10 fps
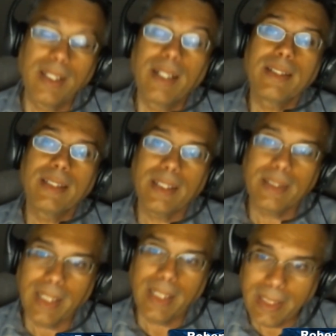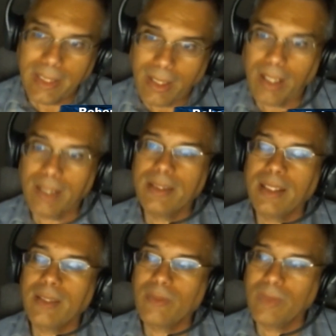than any contact
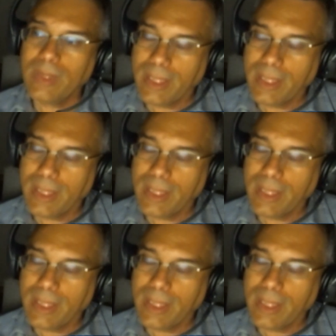with any